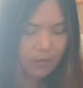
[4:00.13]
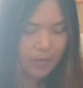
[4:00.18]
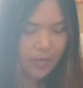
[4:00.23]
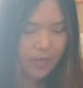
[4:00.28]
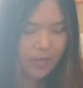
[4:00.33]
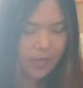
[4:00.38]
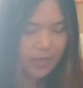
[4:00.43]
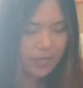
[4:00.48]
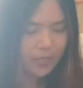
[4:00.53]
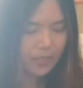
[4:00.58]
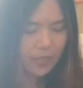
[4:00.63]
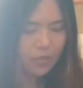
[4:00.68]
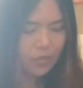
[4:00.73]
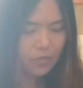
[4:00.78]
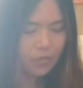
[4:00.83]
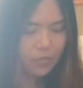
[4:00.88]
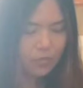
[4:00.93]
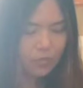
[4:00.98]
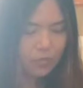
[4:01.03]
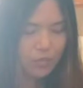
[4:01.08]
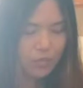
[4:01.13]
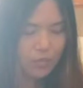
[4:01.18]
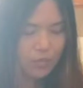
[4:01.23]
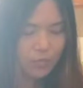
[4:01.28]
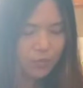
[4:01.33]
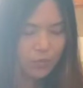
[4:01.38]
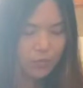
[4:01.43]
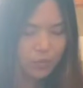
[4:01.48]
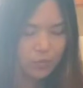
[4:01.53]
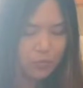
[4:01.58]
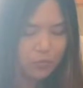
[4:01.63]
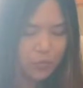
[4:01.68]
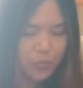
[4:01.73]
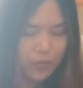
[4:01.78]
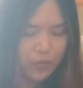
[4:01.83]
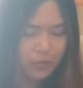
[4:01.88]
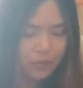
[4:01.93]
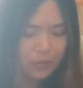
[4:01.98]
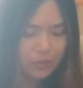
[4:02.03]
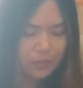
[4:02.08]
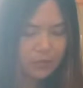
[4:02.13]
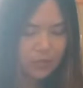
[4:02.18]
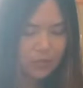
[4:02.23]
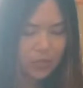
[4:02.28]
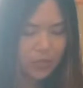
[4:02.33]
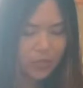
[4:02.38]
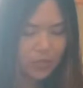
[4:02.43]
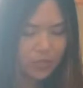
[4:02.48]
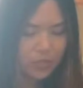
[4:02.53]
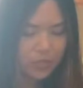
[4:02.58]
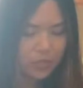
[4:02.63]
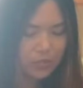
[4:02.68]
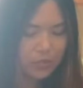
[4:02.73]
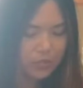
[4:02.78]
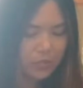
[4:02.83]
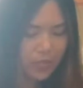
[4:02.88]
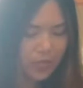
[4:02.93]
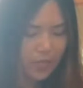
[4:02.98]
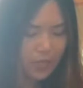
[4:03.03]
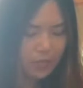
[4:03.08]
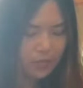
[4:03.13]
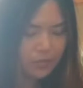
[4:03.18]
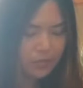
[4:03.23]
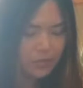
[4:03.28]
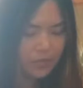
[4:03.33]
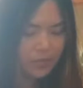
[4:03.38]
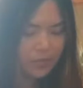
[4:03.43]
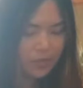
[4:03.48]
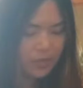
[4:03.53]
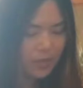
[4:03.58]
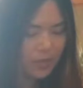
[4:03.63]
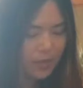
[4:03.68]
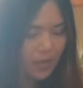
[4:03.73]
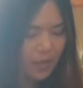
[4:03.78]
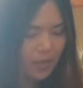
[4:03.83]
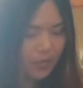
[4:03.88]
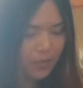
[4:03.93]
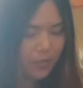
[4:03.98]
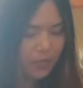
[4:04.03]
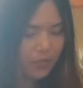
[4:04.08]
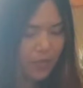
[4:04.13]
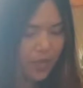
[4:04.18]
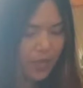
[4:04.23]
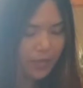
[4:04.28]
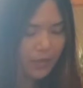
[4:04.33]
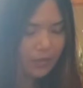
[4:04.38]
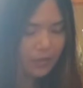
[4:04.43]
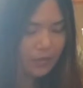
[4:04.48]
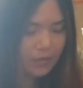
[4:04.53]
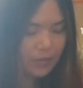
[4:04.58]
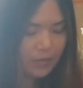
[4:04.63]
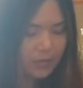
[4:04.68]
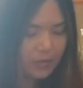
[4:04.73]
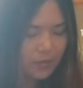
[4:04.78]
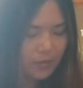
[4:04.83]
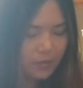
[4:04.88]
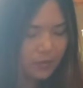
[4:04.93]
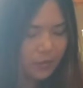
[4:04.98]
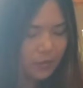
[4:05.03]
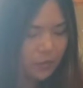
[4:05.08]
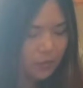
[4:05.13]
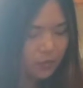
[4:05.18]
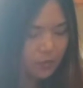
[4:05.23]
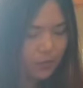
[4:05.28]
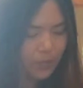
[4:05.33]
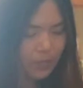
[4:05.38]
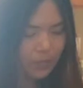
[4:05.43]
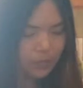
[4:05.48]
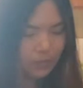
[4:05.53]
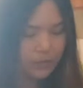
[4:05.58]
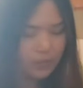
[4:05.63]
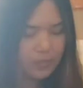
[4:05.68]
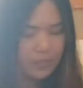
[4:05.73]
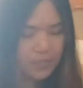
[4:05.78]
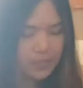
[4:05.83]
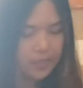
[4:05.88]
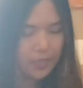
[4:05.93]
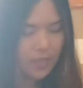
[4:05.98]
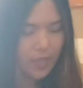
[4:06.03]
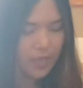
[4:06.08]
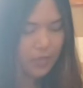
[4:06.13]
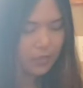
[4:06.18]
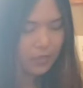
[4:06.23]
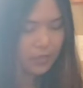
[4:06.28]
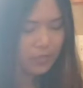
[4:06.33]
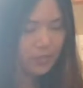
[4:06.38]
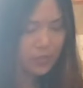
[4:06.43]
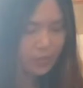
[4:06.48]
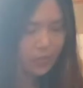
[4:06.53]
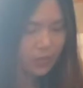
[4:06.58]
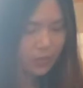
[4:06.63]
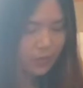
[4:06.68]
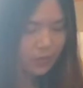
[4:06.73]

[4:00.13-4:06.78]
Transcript: I like it 2. Let's put 2 pickles in each sliders. How about that? 2 pickle sliders.